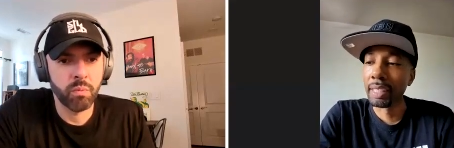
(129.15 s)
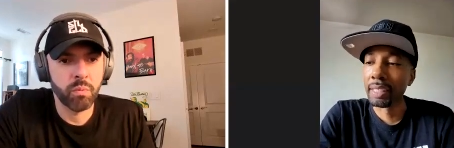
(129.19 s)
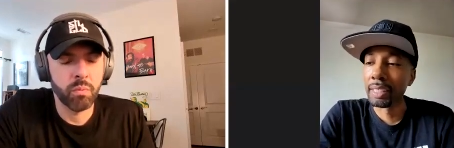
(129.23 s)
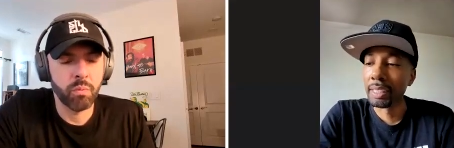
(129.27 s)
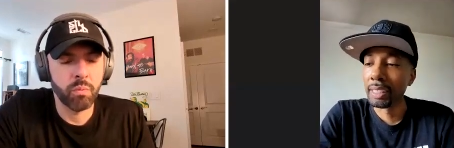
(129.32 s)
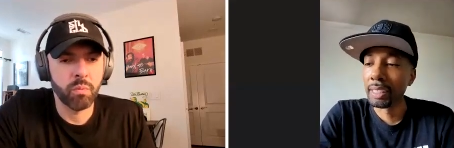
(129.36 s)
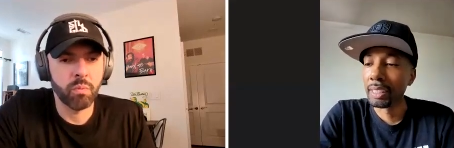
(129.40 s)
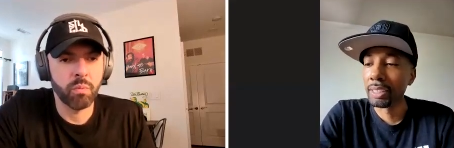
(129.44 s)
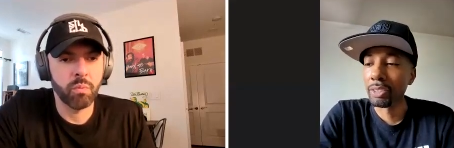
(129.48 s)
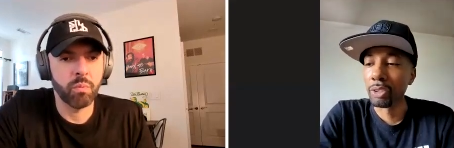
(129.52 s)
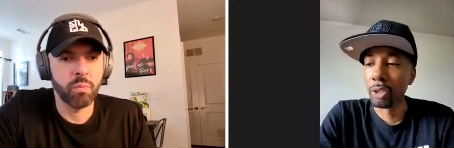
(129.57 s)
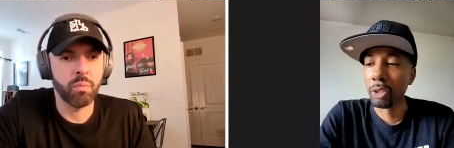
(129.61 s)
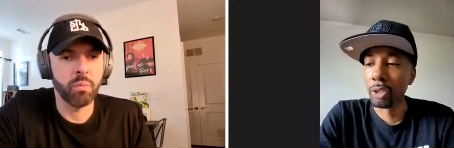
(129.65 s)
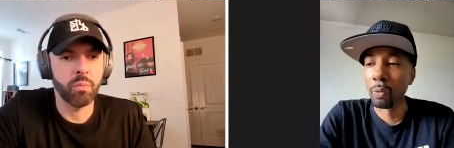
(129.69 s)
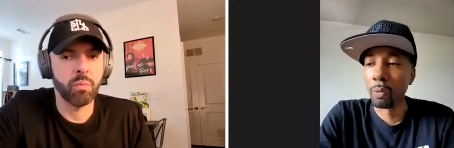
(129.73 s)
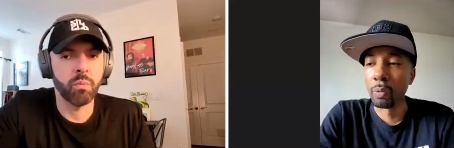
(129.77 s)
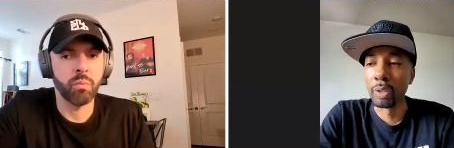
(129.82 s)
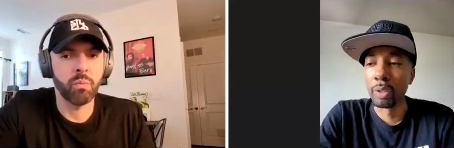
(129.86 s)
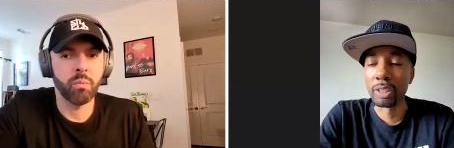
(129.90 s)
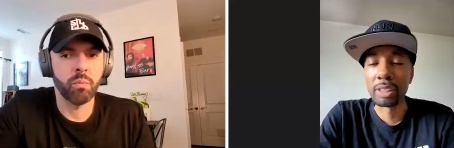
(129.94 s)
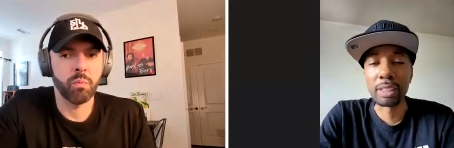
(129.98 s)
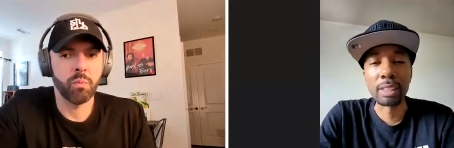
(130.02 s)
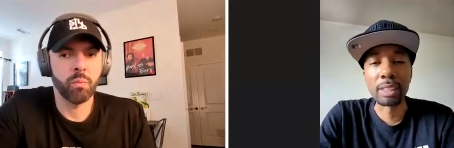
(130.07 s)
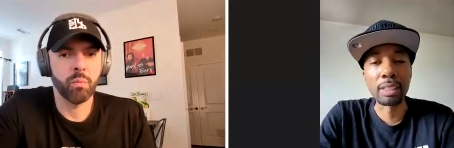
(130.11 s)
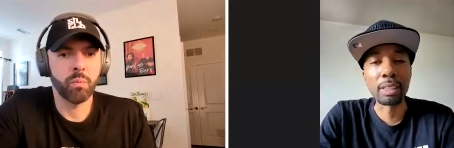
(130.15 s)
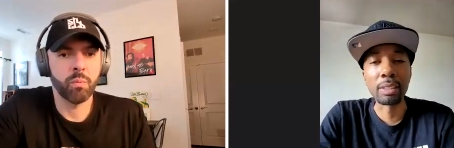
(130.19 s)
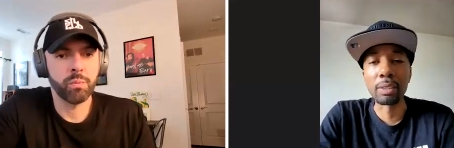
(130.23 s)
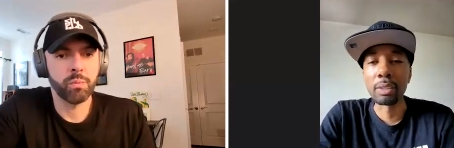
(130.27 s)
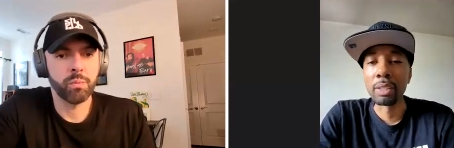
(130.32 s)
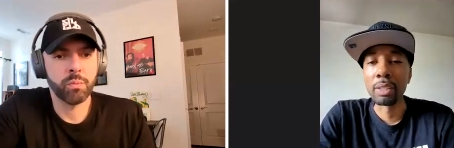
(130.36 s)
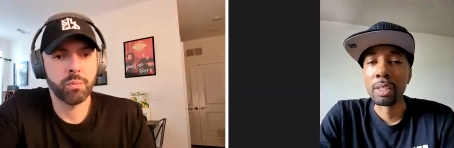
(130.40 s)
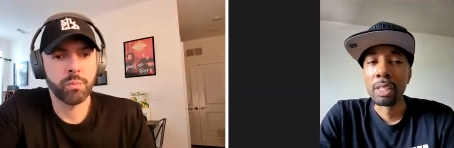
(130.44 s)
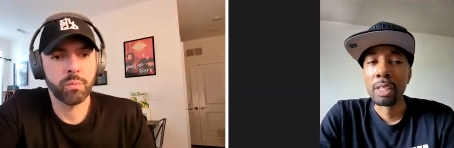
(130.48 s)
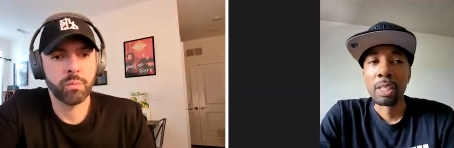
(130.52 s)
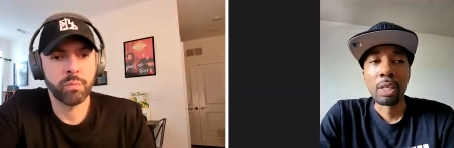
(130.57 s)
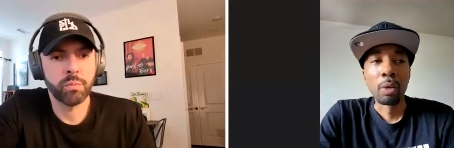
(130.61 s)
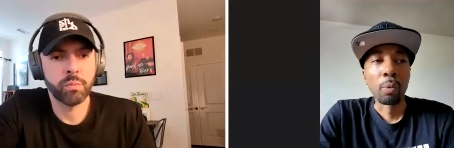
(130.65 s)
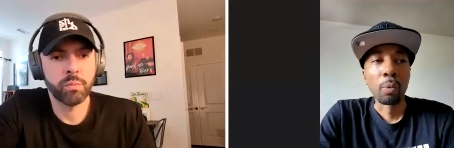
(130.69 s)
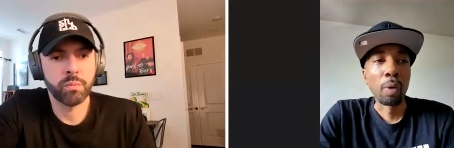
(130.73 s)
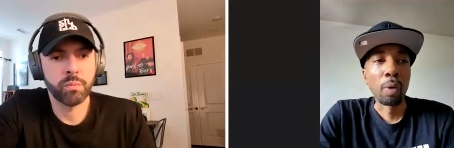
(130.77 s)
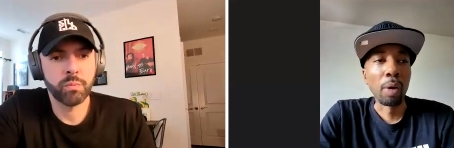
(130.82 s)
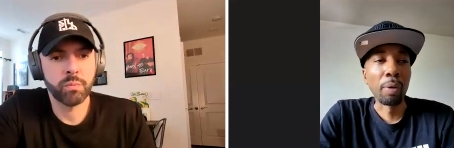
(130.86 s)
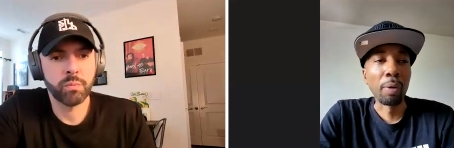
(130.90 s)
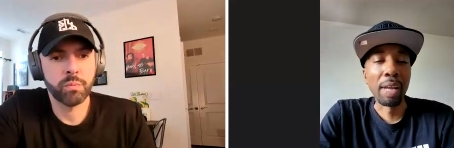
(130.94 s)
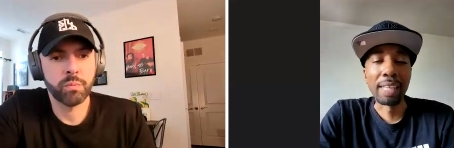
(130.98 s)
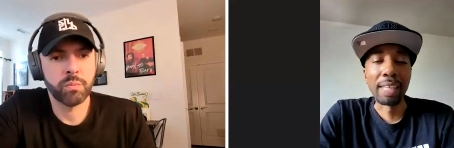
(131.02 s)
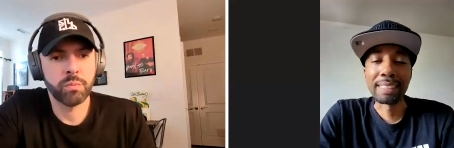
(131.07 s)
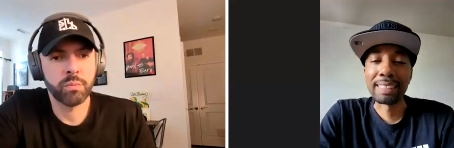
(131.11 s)
Speaker 1: And he, you know, once he,
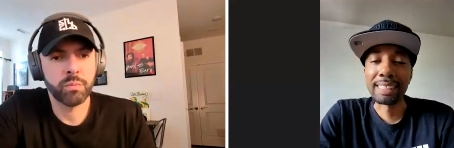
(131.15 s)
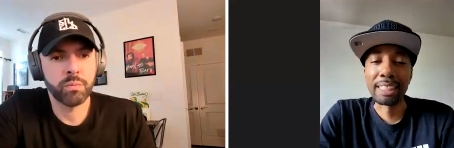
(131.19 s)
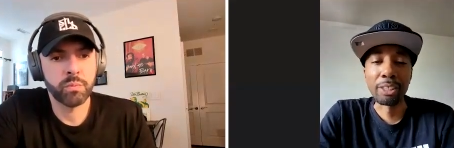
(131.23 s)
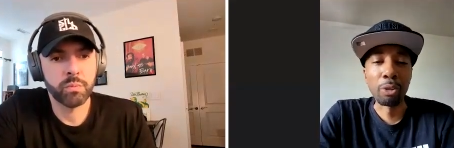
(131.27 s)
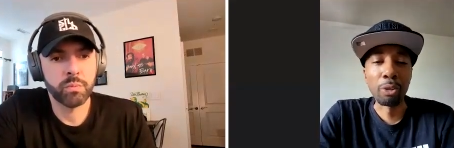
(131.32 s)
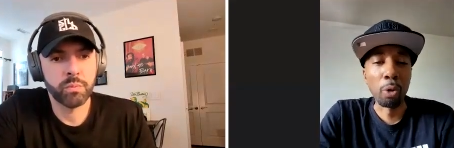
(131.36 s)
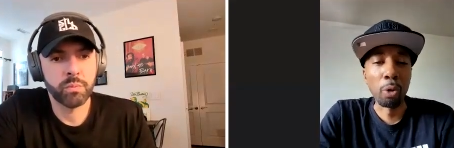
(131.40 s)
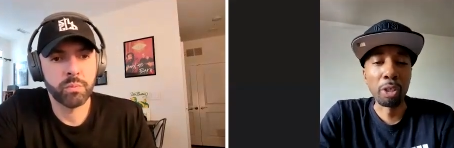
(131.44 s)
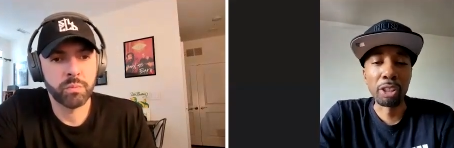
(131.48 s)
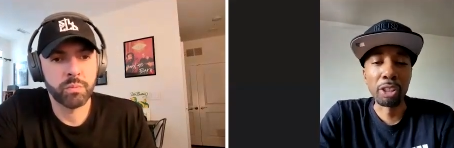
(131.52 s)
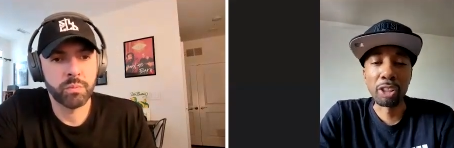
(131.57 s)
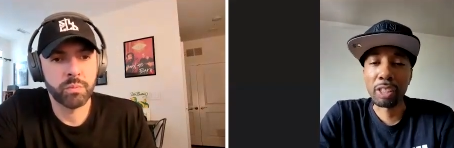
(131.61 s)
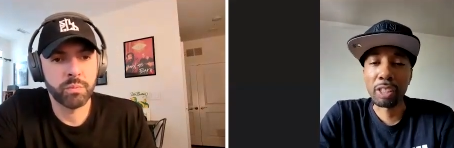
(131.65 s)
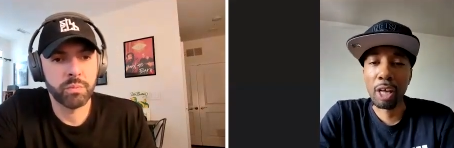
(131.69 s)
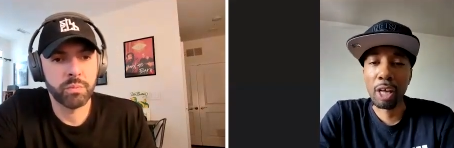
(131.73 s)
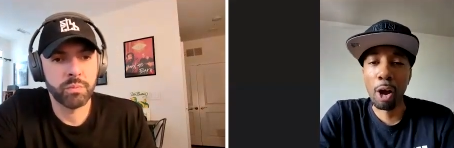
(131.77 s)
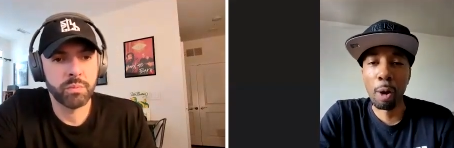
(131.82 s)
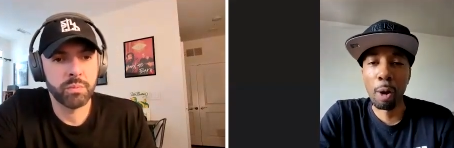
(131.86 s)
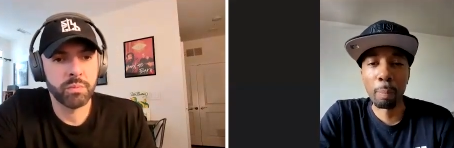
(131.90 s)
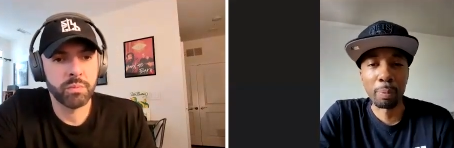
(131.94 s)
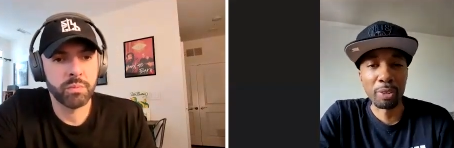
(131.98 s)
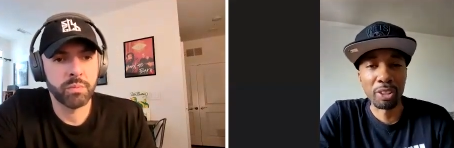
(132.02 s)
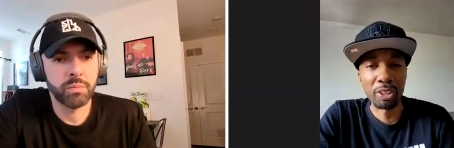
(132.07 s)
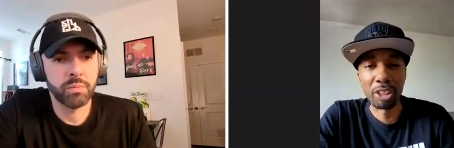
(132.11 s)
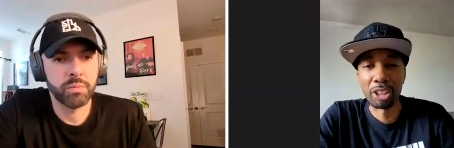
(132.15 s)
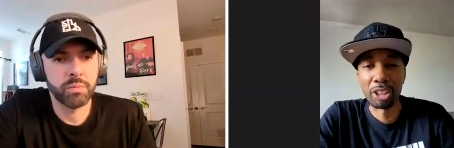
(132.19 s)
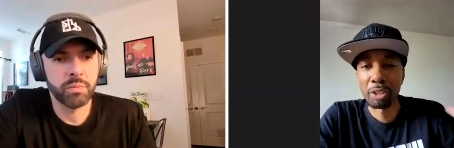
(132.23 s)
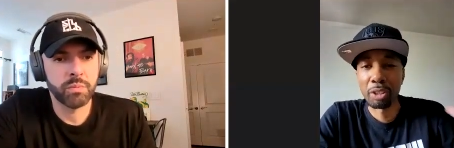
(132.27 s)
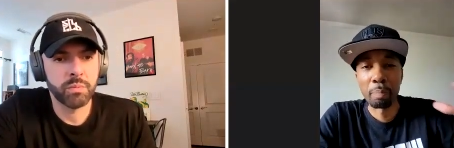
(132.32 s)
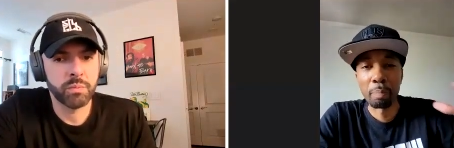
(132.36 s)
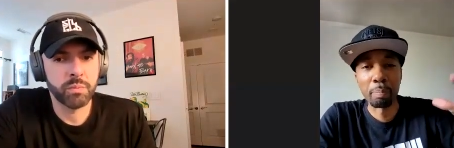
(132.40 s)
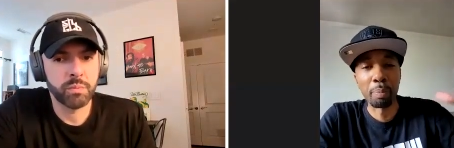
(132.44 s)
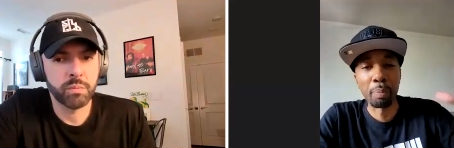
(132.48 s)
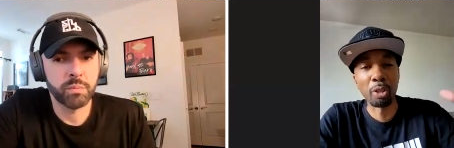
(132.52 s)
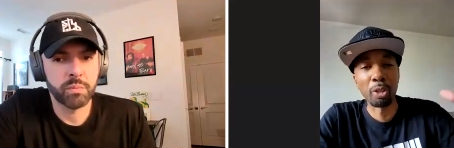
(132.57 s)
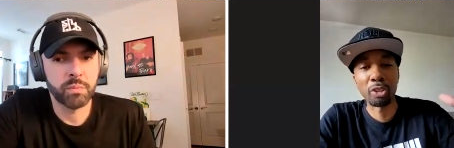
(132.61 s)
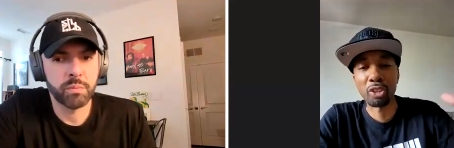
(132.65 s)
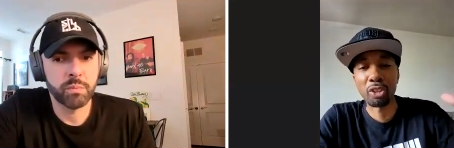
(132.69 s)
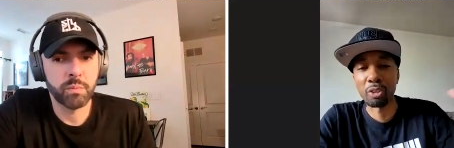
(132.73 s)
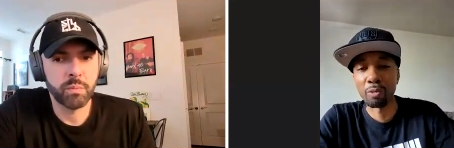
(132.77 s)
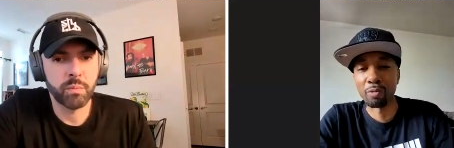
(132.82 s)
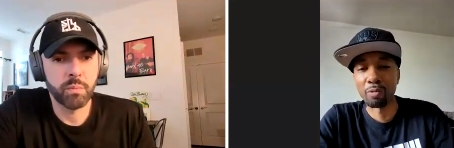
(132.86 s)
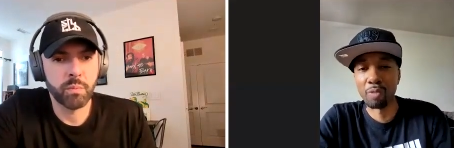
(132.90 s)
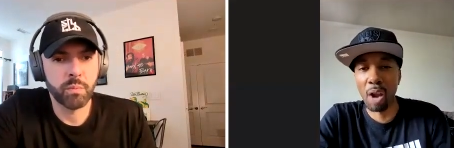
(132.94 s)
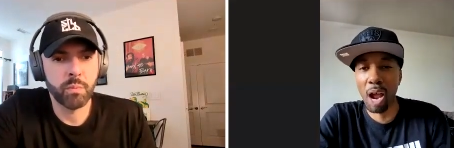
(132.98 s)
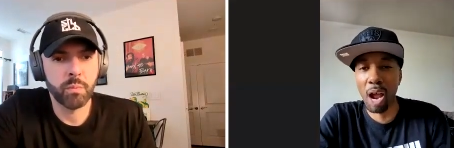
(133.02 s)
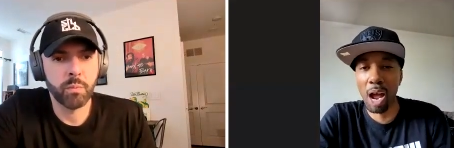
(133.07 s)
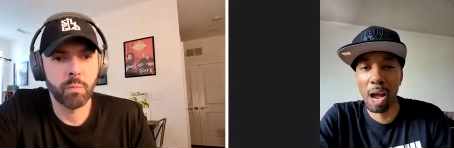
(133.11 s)
when I seen all his composition books
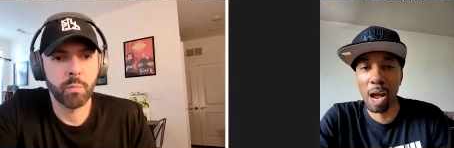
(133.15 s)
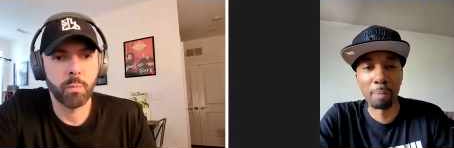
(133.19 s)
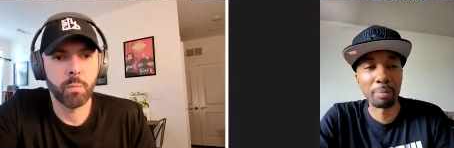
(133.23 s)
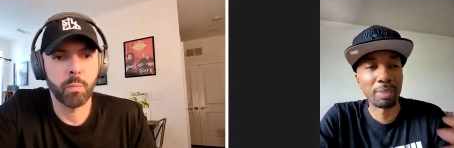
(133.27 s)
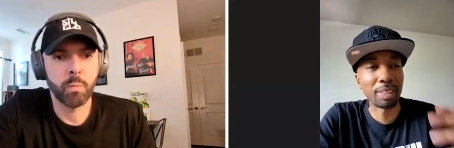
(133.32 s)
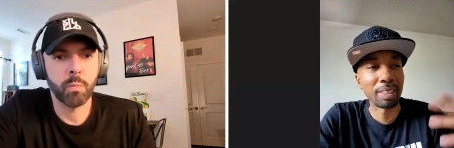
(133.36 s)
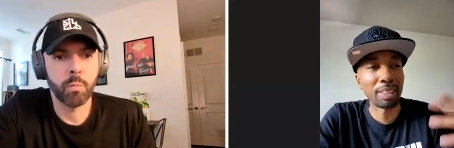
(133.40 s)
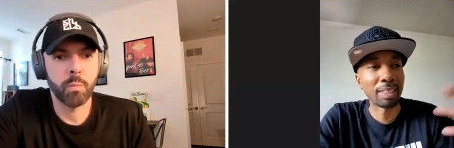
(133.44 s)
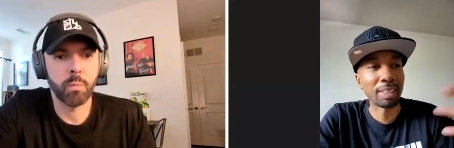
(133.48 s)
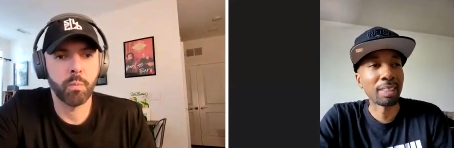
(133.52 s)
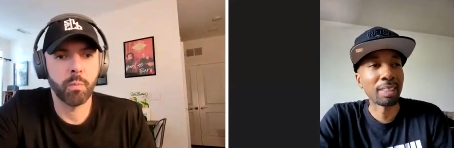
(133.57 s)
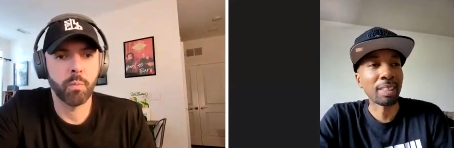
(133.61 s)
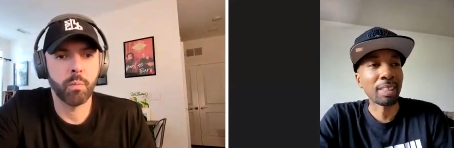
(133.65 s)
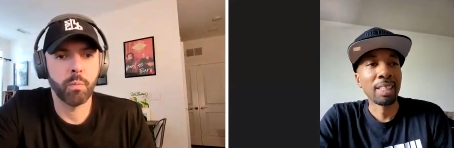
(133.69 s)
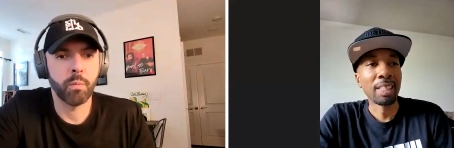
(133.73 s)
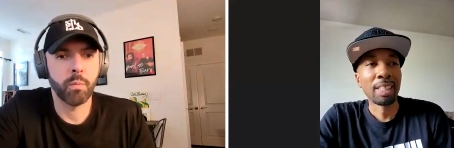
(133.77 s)
of rhymes, and